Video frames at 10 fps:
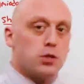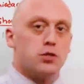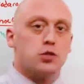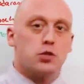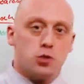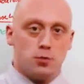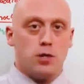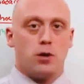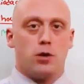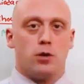person should be
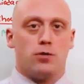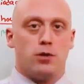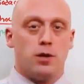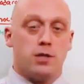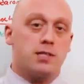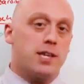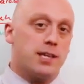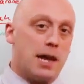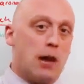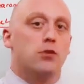cardioverted and
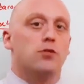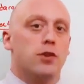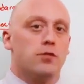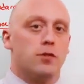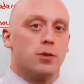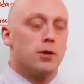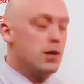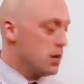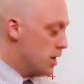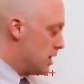taken out of AFib,
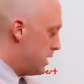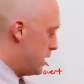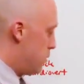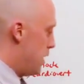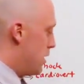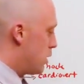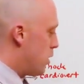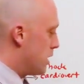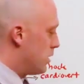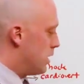they need to be
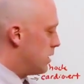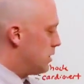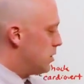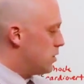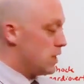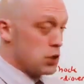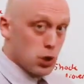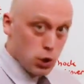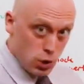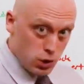anticoagulated. You need to
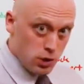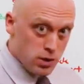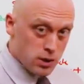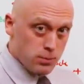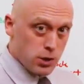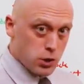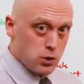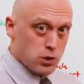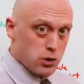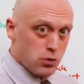look to make sure
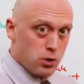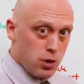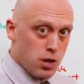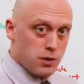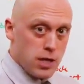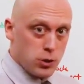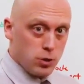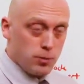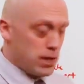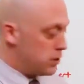there's no clot in the
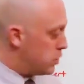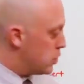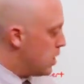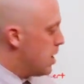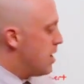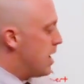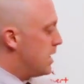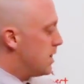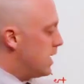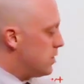atrial appendage,
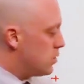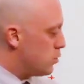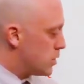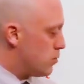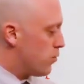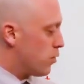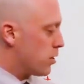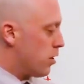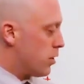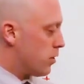and then do some
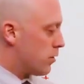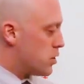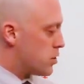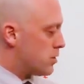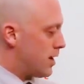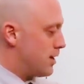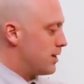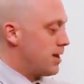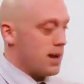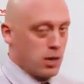photocardioversion
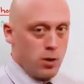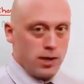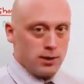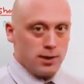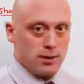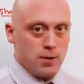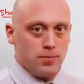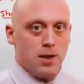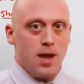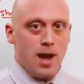and anticoagulate
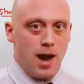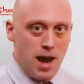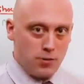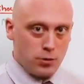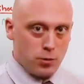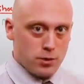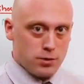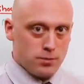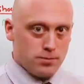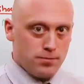them
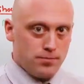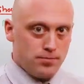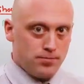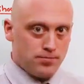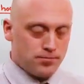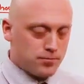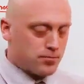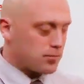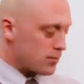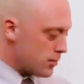afterwards.
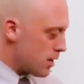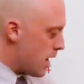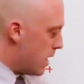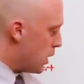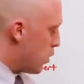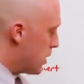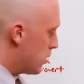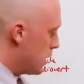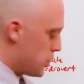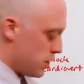
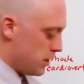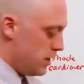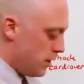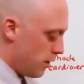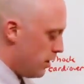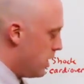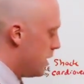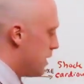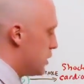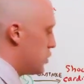Anticoagulation here
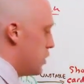is